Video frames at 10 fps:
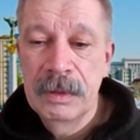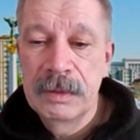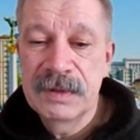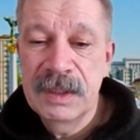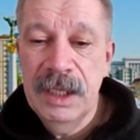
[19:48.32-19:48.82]

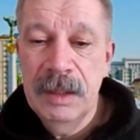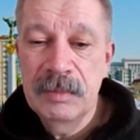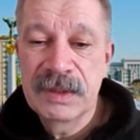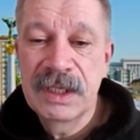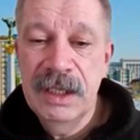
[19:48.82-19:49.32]
same
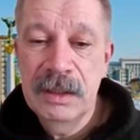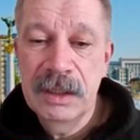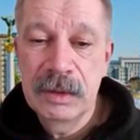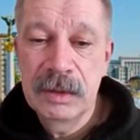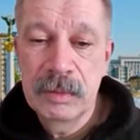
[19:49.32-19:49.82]
scale
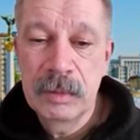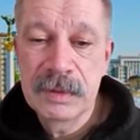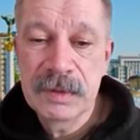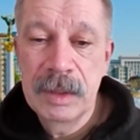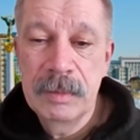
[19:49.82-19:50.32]
as it
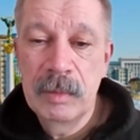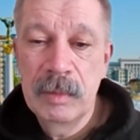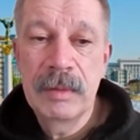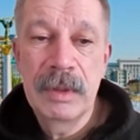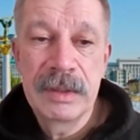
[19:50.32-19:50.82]
was maybe
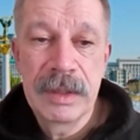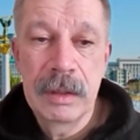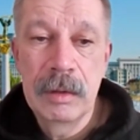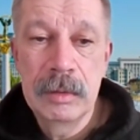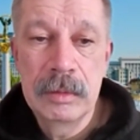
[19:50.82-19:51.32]
1 month
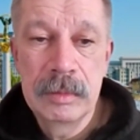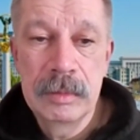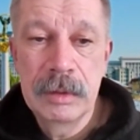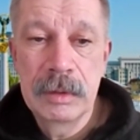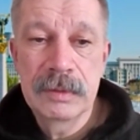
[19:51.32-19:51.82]
ago,
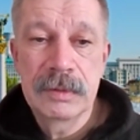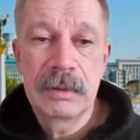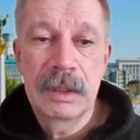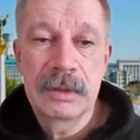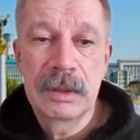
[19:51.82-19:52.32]
because
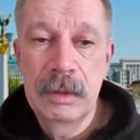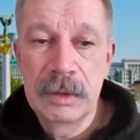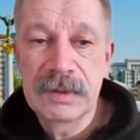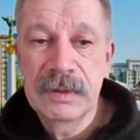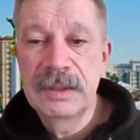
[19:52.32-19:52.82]
Russia
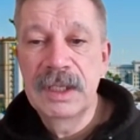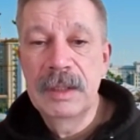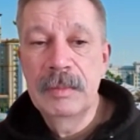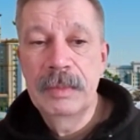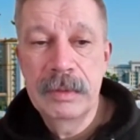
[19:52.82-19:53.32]
lost the
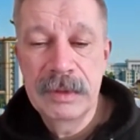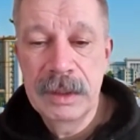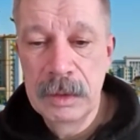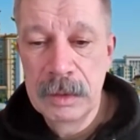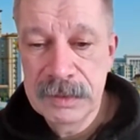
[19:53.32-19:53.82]
tempo. They
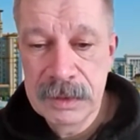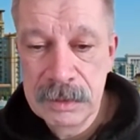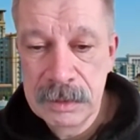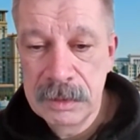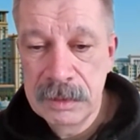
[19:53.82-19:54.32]
lost
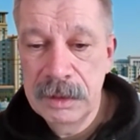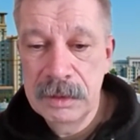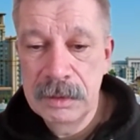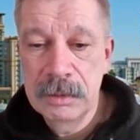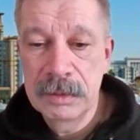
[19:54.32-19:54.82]

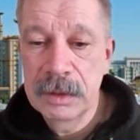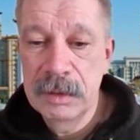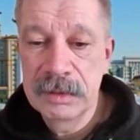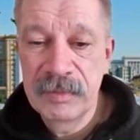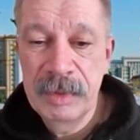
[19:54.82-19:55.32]
a
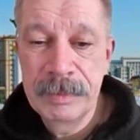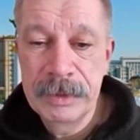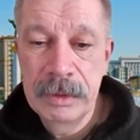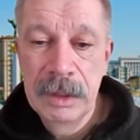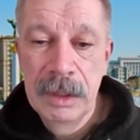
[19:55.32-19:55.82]
lot of
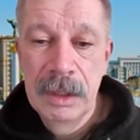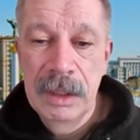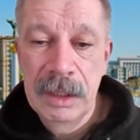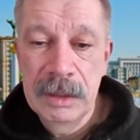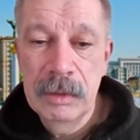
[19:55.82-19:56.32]
people,
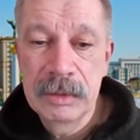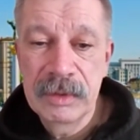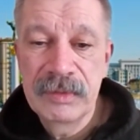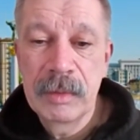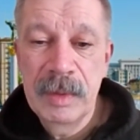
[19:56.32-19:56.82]
and a lot
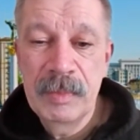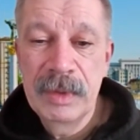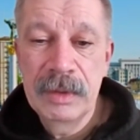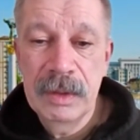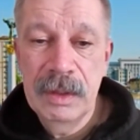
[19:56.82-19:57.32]
of
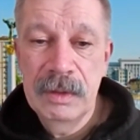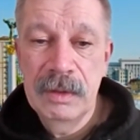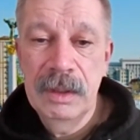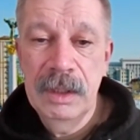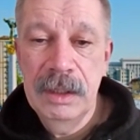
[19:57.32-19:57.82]
equipment, and
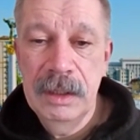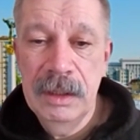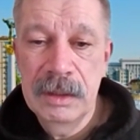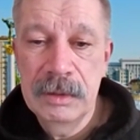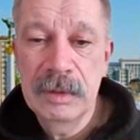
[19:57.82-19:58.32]
they
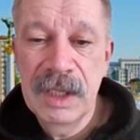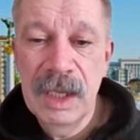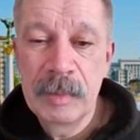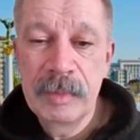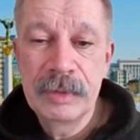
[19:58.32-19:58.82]
are not
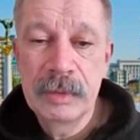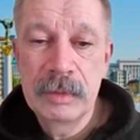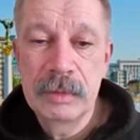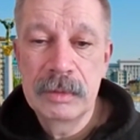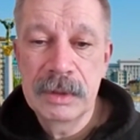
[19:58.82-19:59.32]
capable
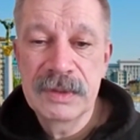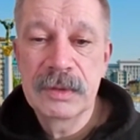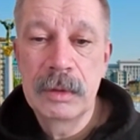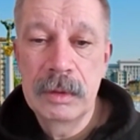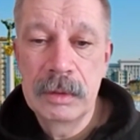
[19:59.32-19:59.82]
to
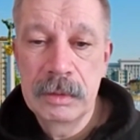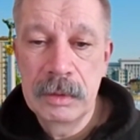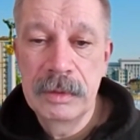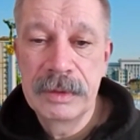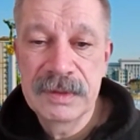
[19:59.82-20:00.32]
restore
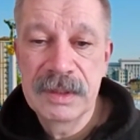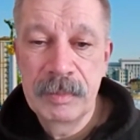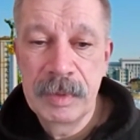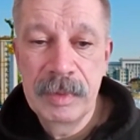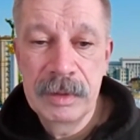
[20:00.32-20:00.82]
all this
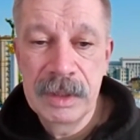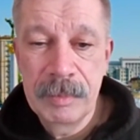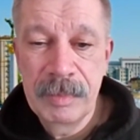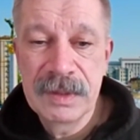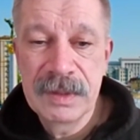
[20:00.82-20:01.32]

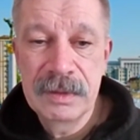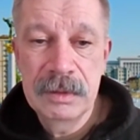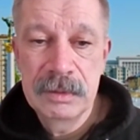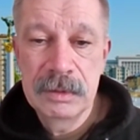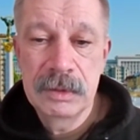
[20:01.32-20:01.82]
capacity